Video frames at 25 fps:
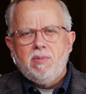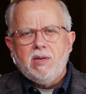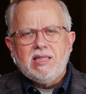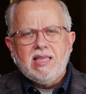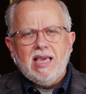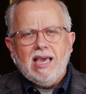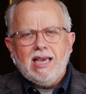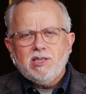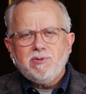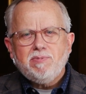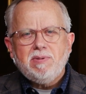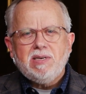but
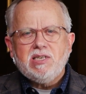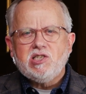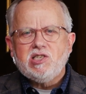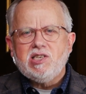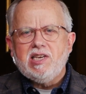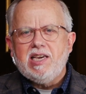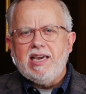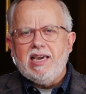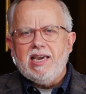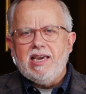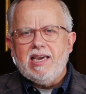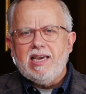the
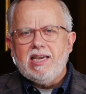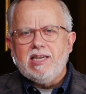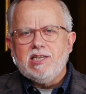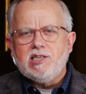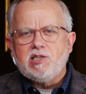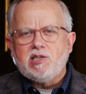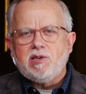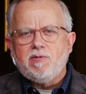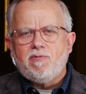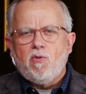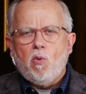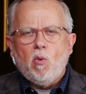SBC
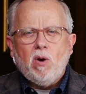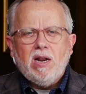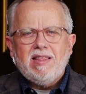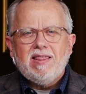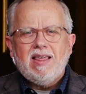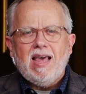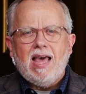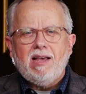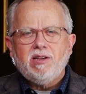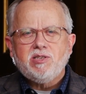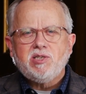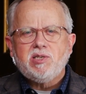is
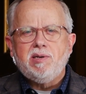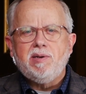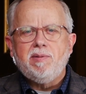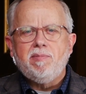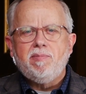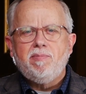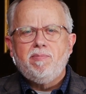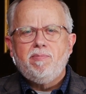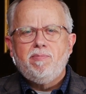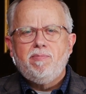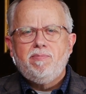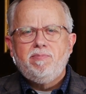
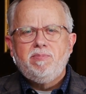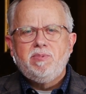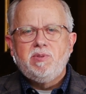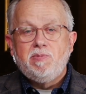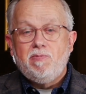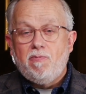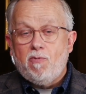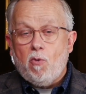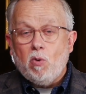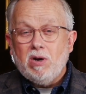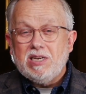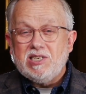
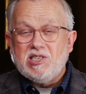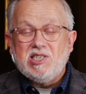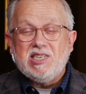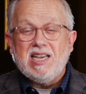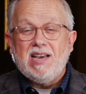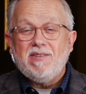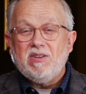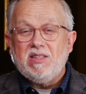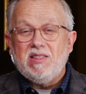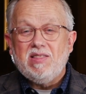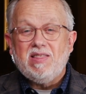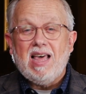40,000,
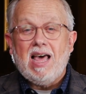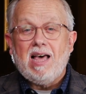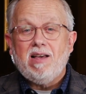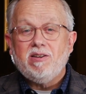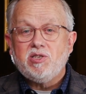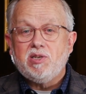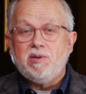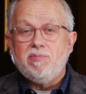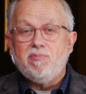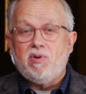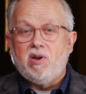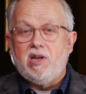
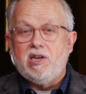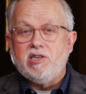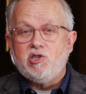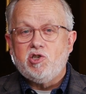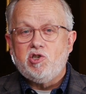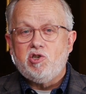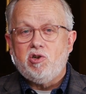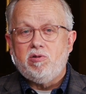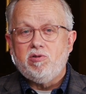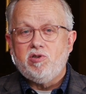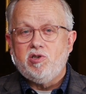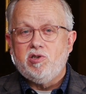47,000 plus
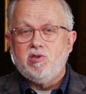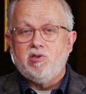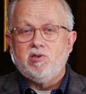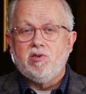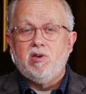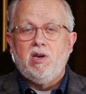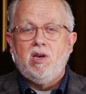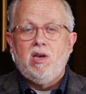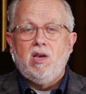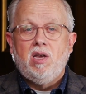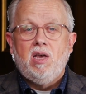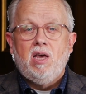churches.
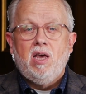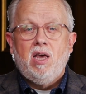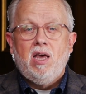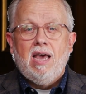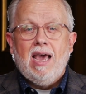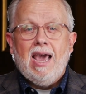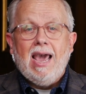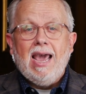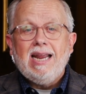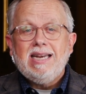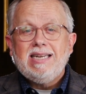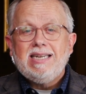
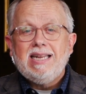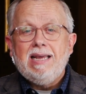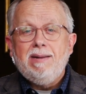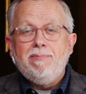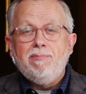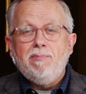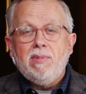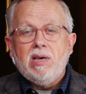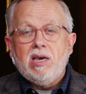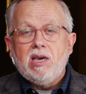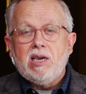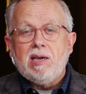
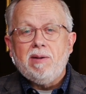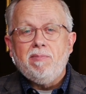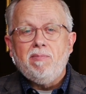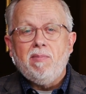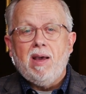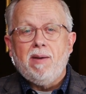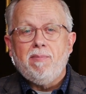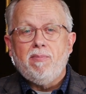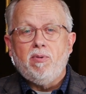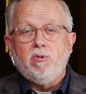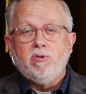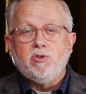18 million
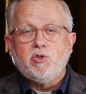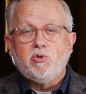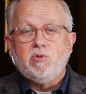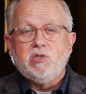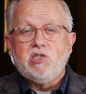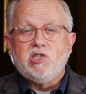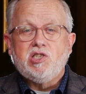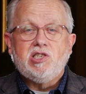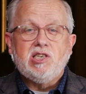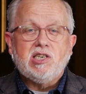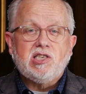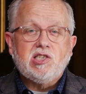members
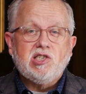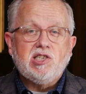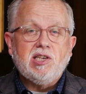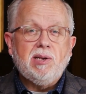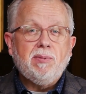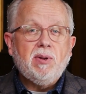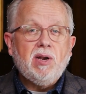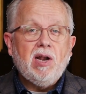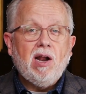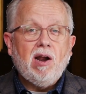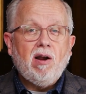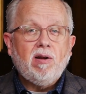with six
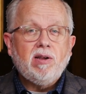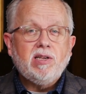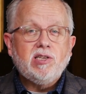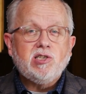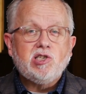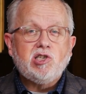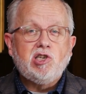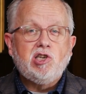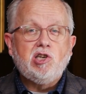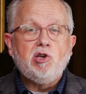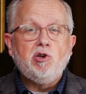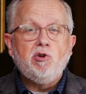
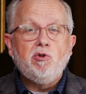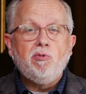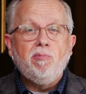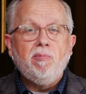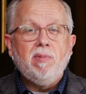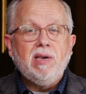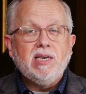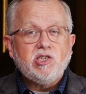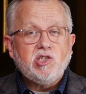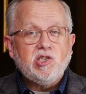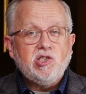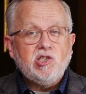seminaries, two
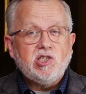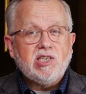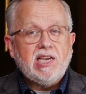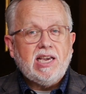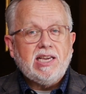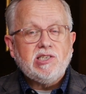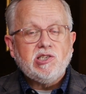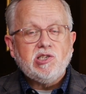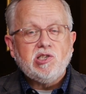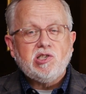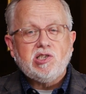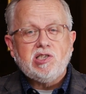missions
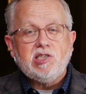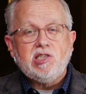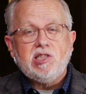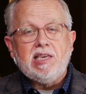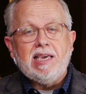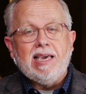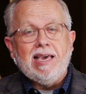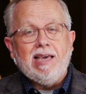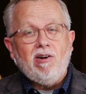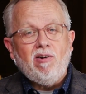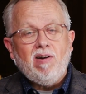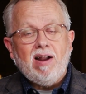agency,
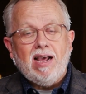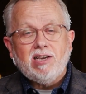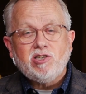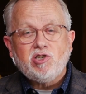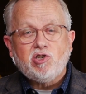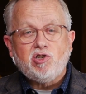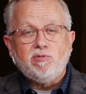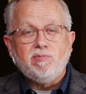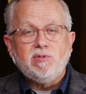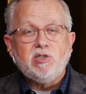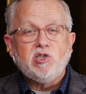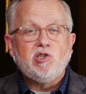the
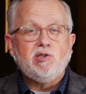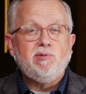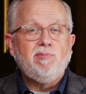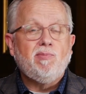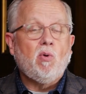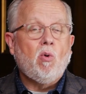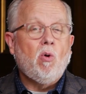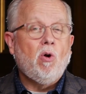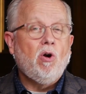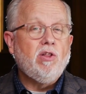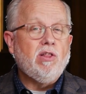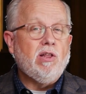International Mission
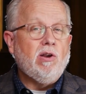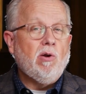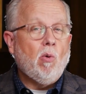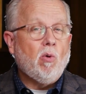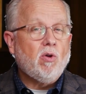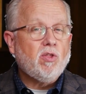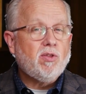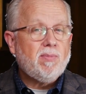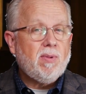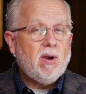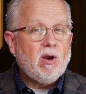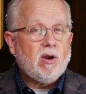Board, the
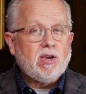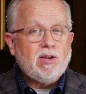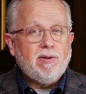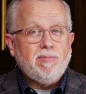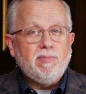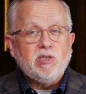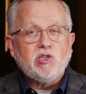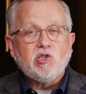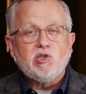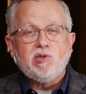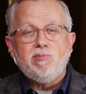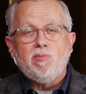North American
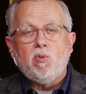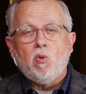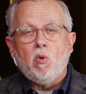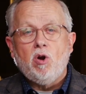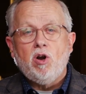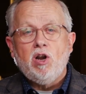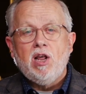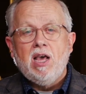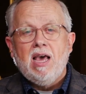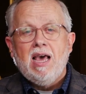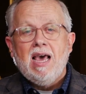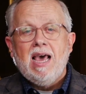Mission
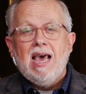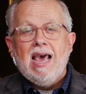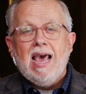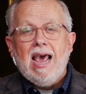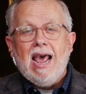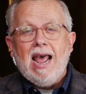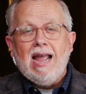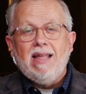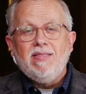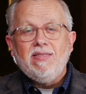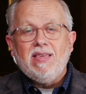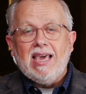Board,
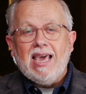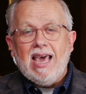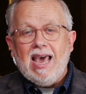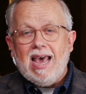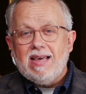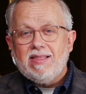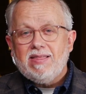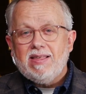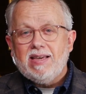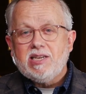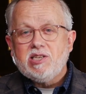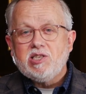and the
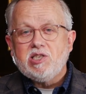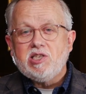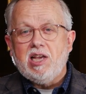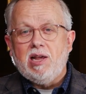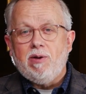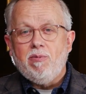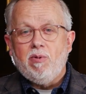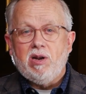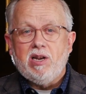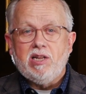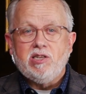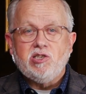Ethics
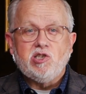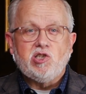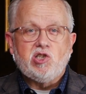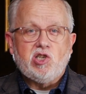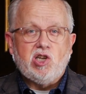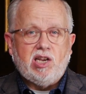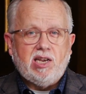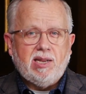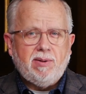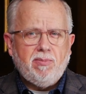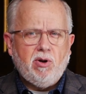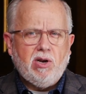and Religious
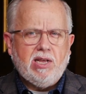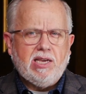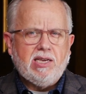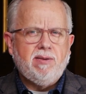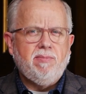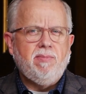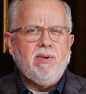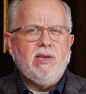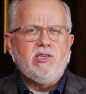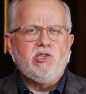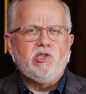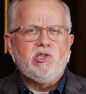Liberty
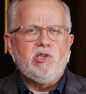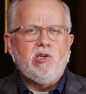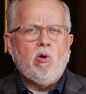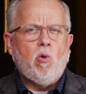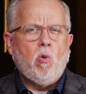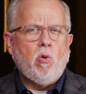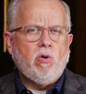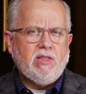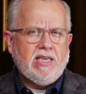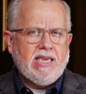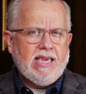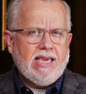Commission,
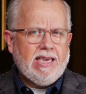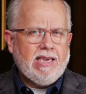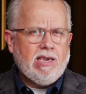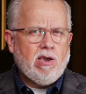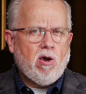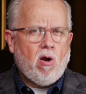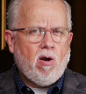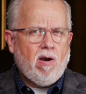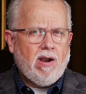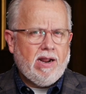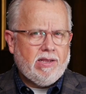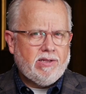or the
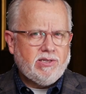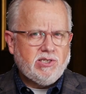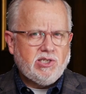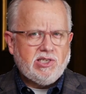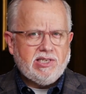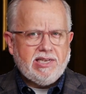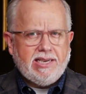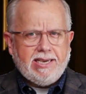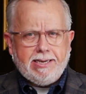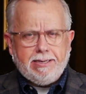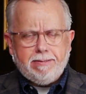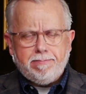
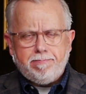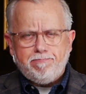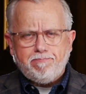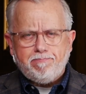ERLC.